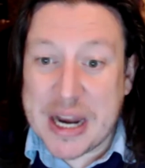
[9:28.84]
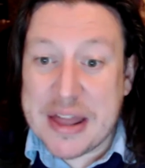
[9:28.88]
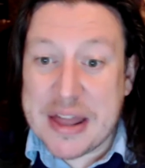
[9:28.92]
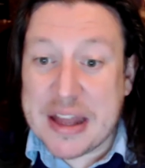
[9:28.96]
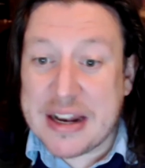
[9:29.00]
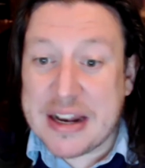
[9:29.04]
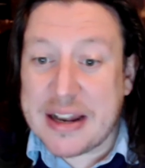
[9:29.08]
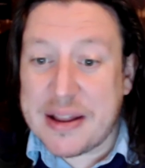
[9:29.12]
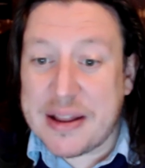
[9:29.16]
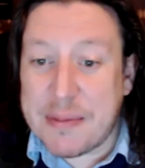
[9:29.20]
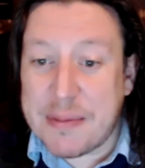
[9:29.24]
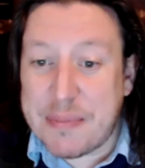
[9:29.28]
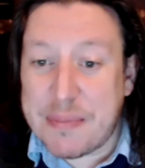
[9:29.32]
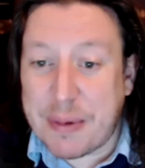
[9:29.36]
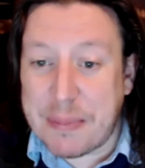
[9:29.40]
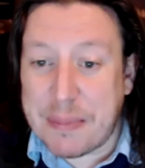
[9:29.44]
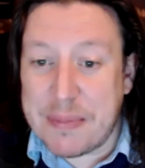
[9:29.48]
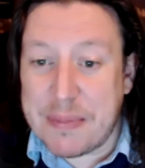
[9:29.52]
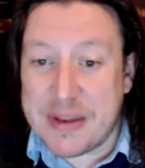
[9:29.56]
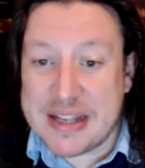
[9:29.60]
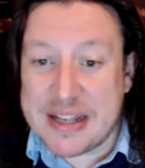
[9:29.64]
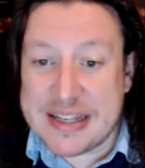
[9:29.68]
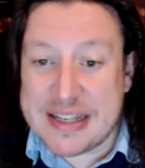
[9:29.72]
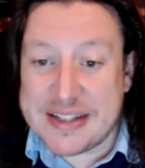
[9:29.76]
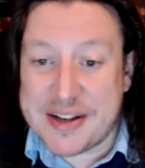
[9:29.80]
think the
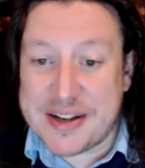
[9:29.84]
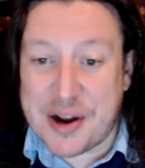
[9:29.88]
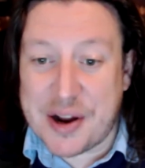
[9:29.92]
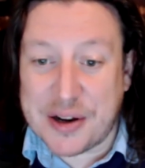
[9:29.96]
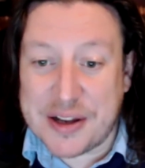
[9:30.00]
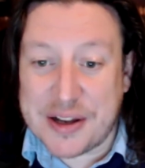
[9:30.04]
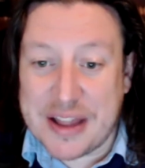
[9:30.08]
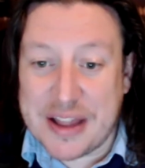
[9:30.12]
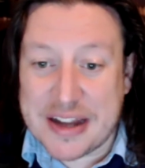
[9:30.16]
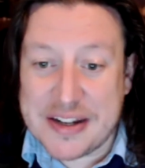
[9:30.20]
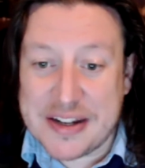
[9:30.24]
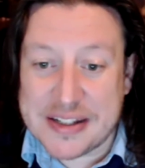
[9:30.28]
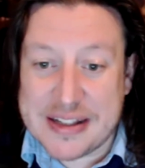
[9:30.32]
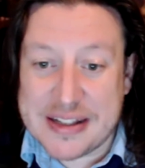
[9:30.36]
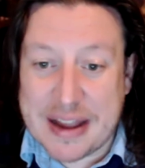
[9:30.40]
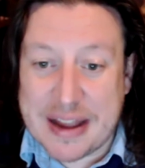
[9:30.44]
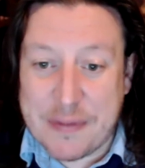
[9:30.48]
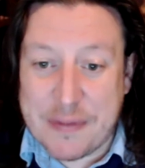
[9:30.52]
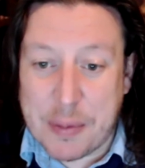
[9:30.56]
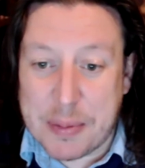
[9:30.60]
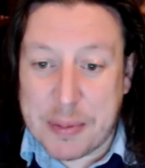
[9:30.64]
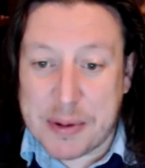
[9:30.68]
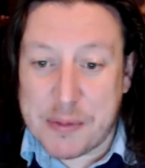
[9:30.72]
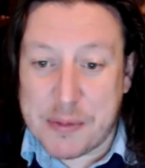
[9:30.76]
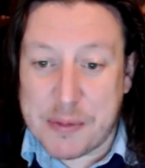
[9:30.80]
problem is in Scotland, they just
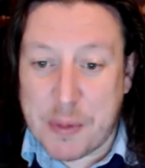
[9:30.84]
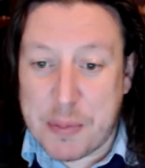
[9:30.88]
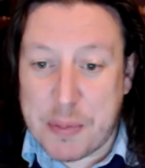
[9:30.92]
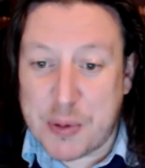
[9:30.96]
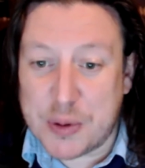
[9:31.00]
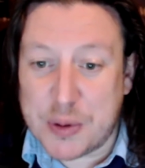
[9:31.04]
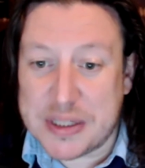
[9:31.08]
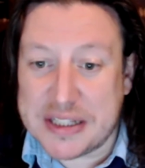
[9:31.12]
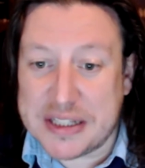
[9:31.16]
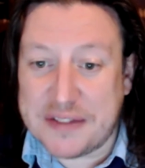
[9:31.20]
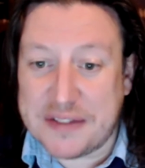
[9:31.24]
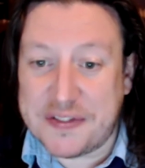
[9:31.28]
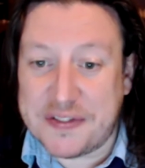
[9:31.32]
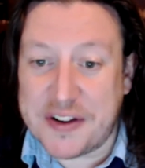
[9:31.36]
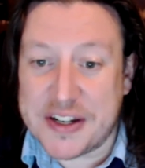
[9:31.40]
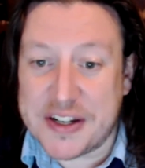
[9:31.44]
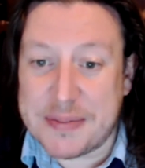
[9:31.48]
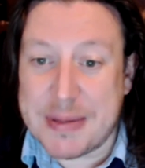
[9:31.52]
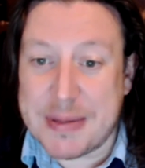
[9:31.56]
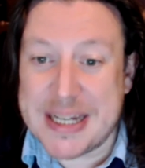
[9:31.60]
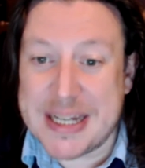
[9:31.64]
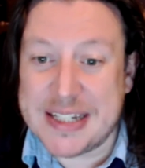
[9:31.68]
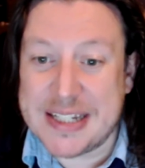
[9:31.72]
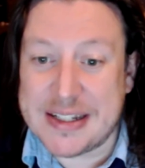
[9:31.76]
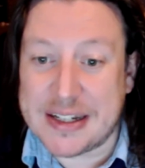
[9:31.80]
everybody reported the first
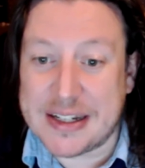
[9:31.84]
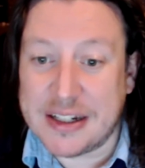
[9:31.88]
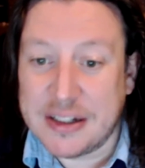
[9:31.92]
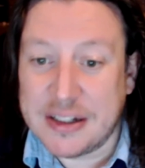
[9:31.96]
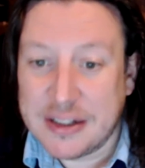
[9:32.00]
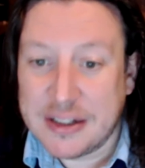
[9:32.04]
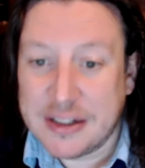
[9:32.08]
minister.